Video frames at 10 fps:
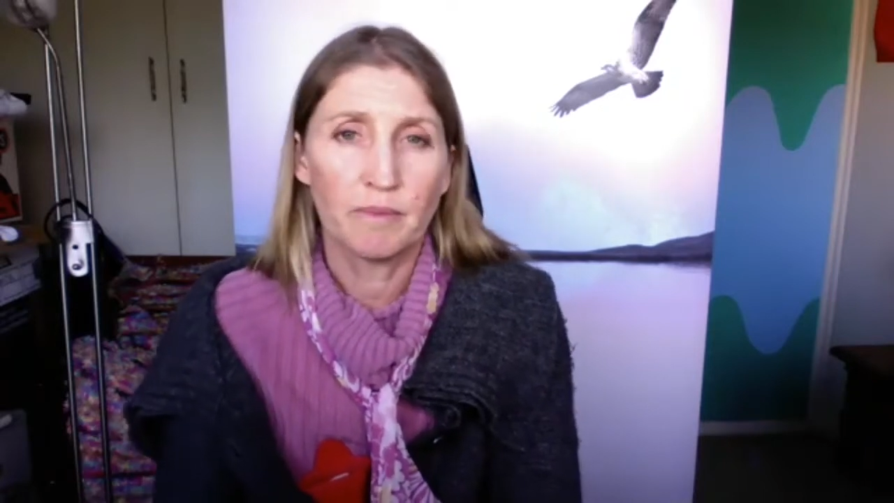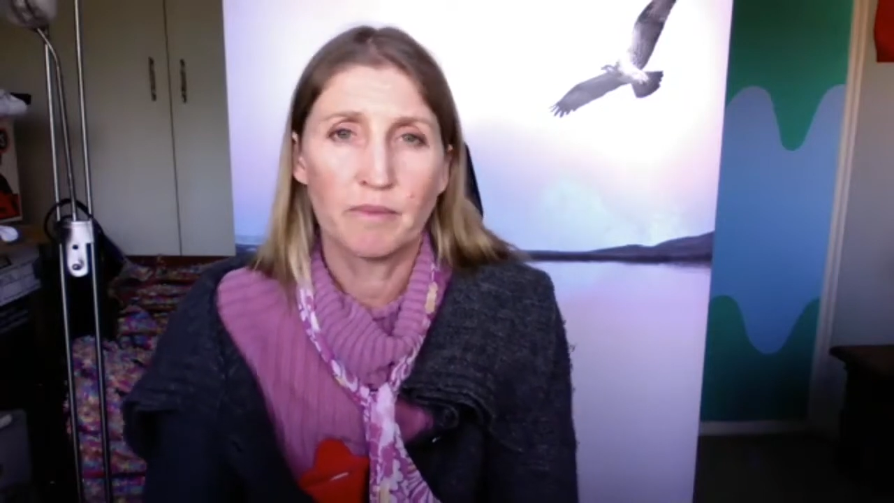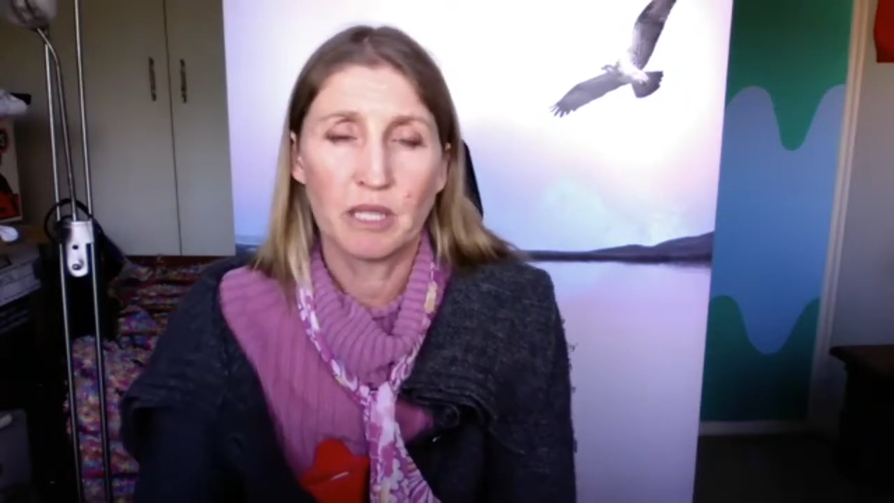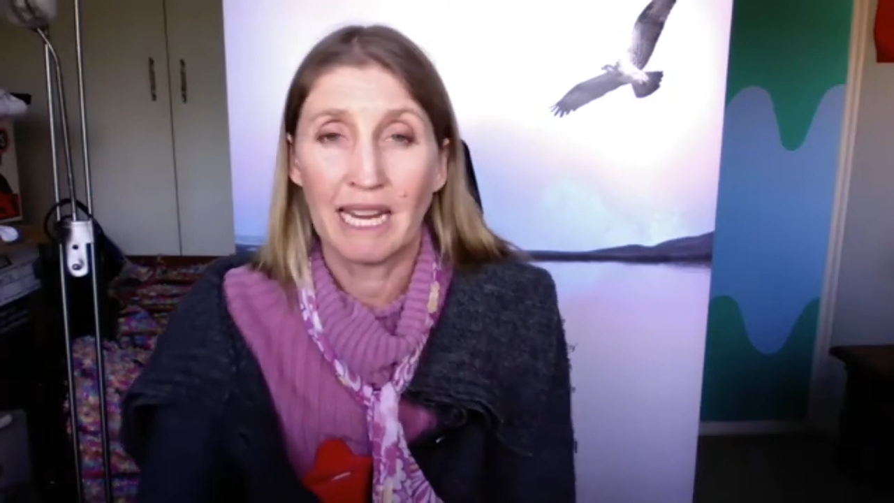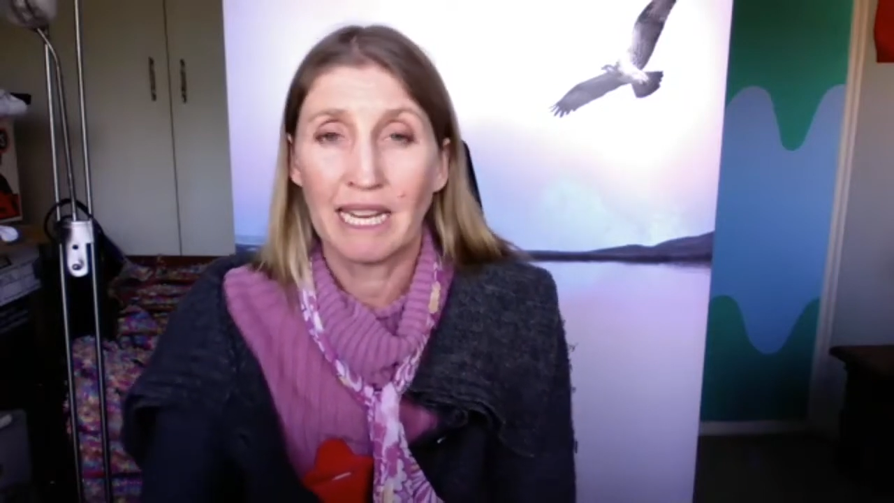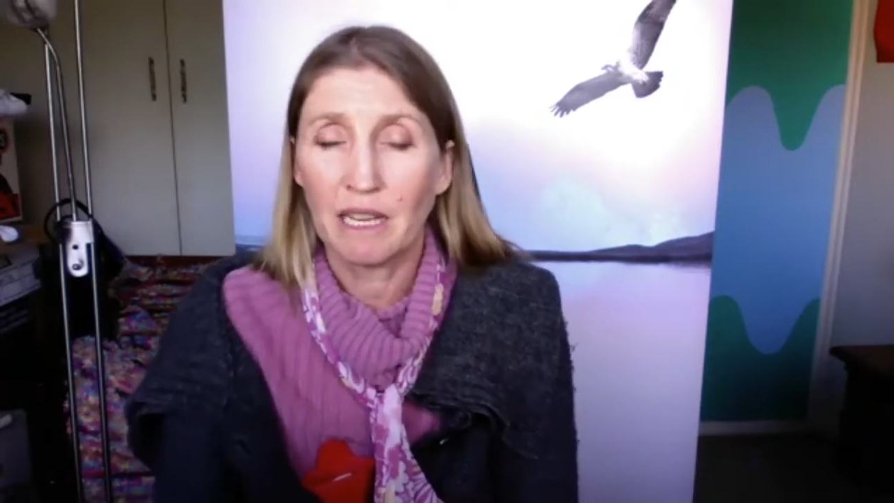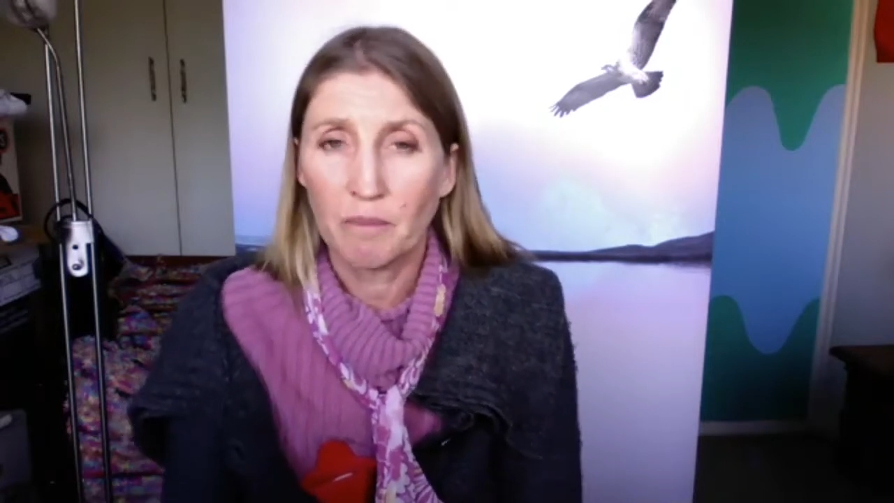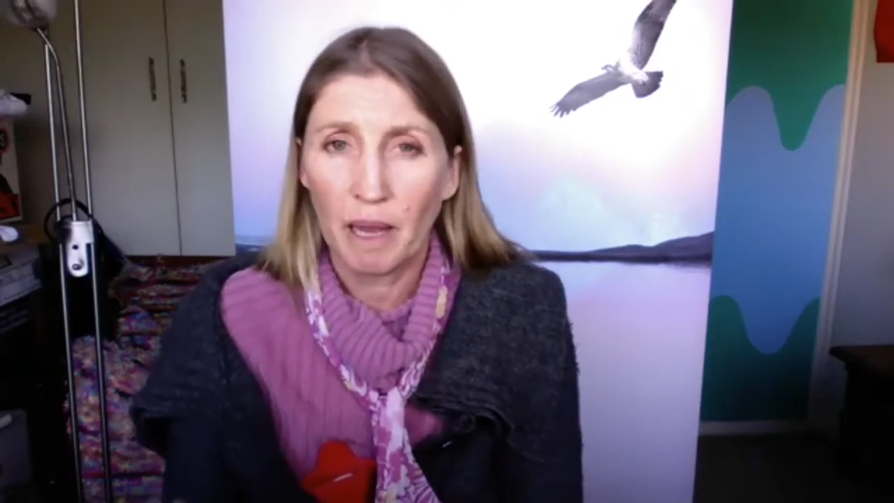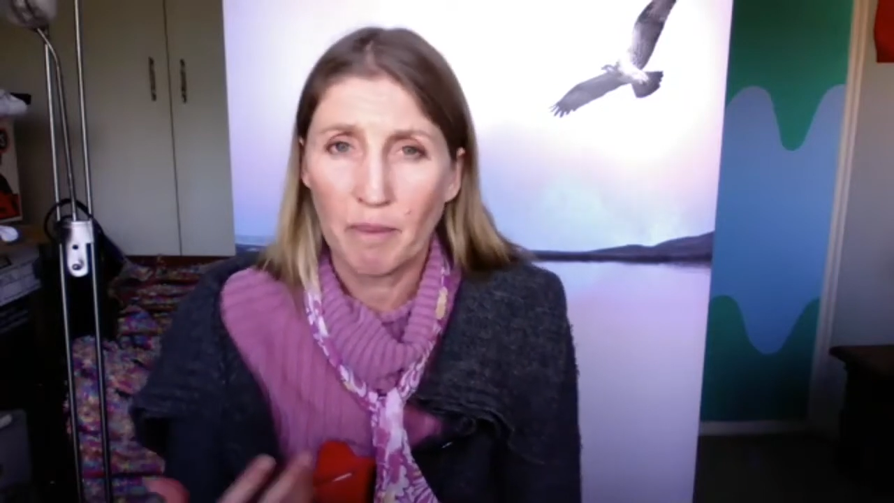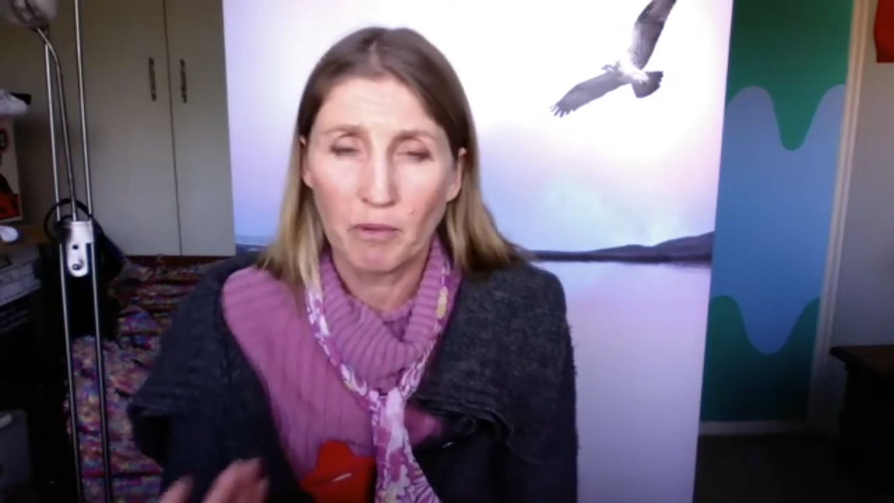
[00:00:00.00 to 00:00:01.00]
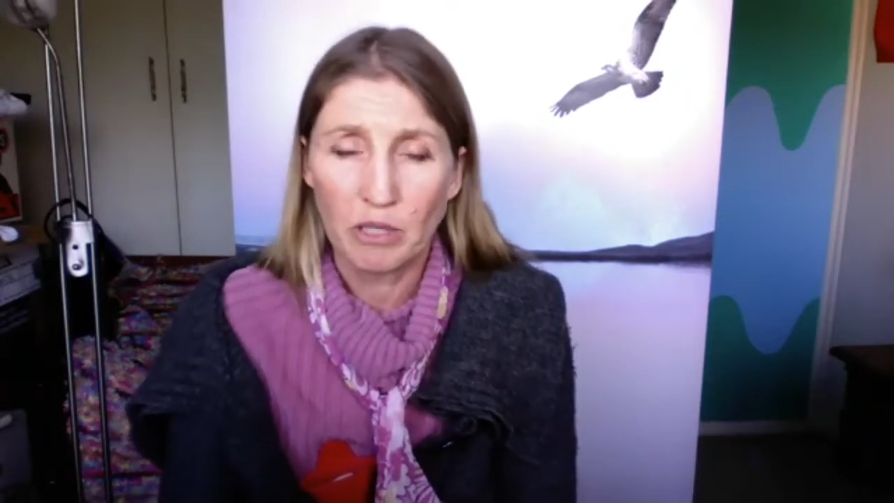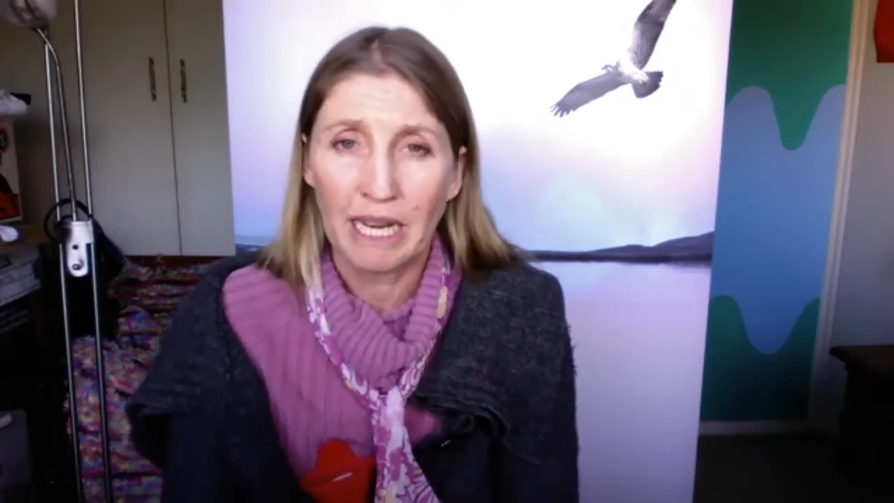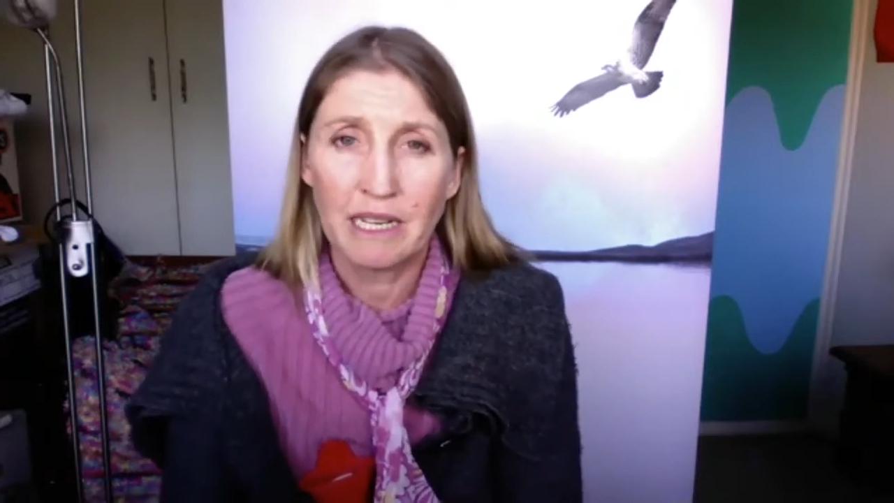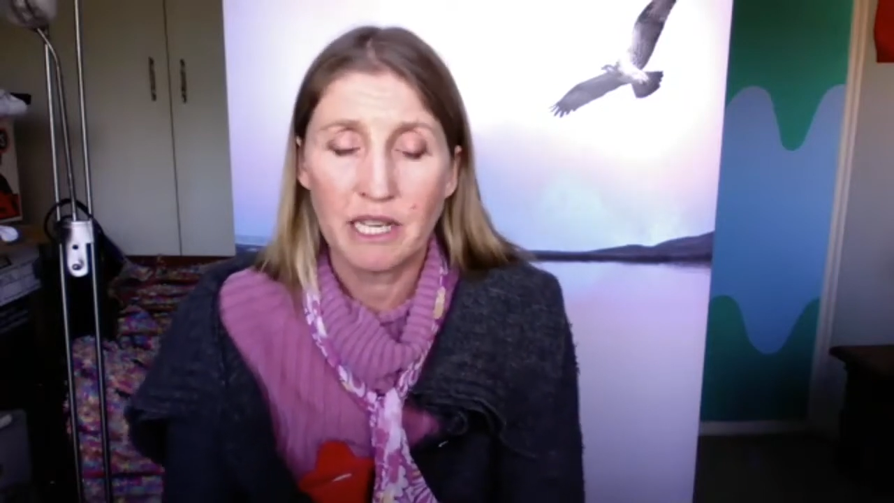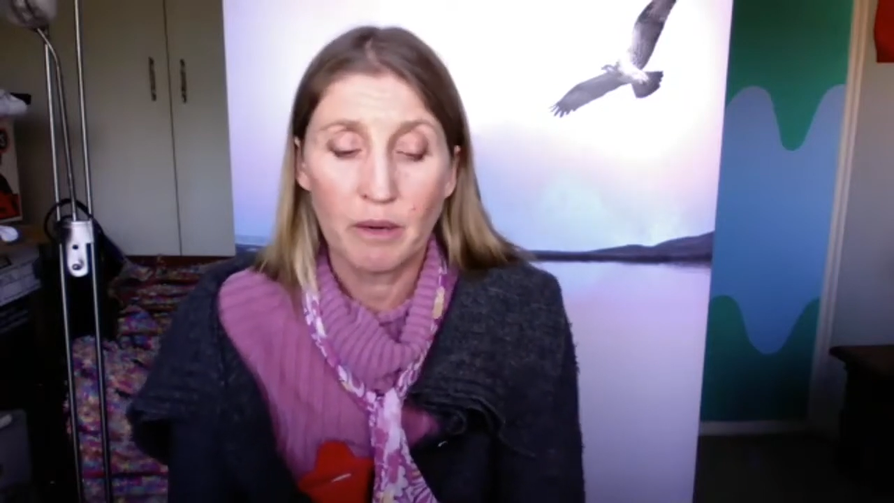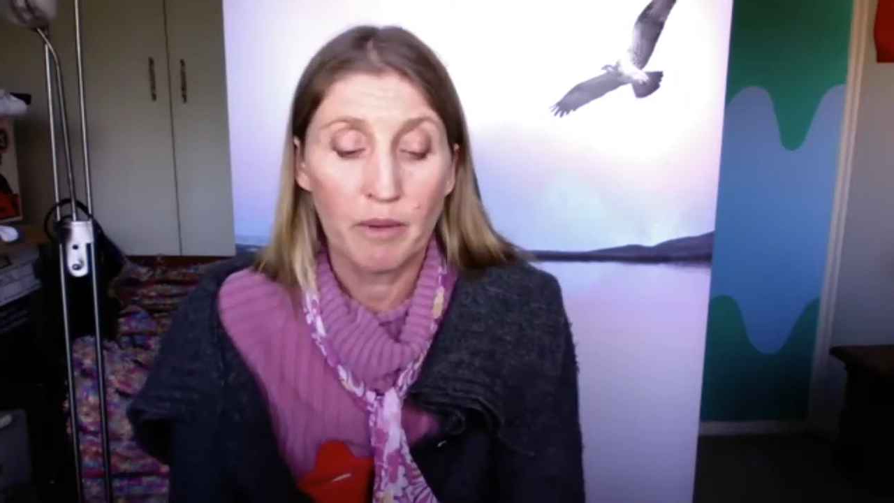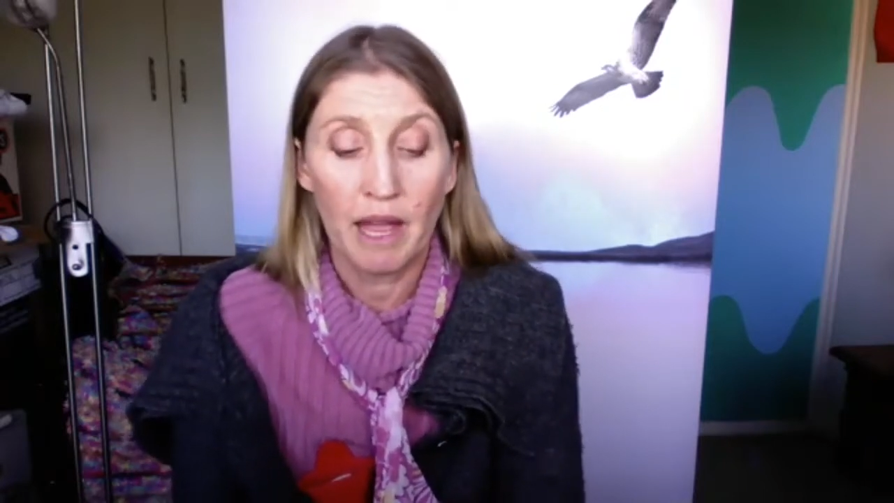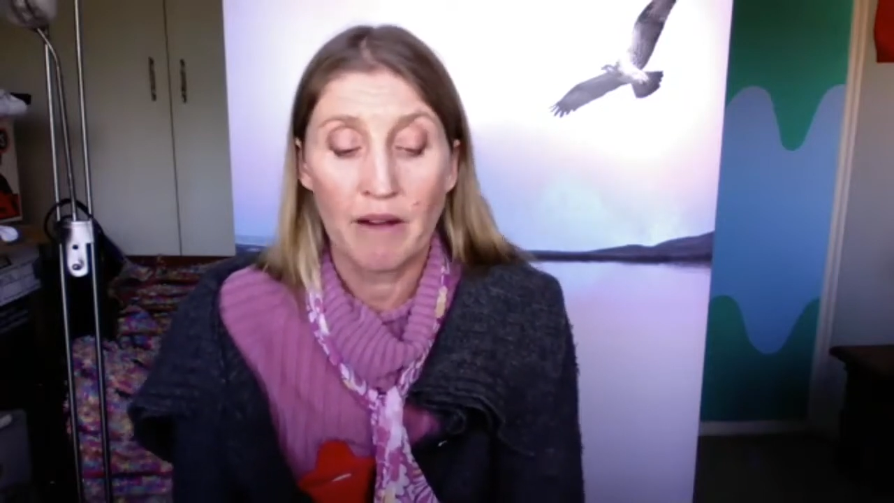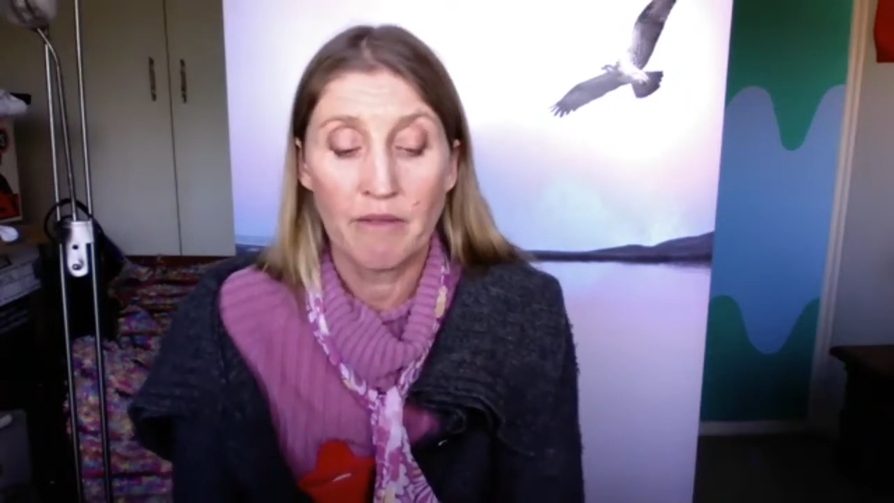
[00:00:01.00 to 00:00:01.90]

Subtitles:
taking people's energy without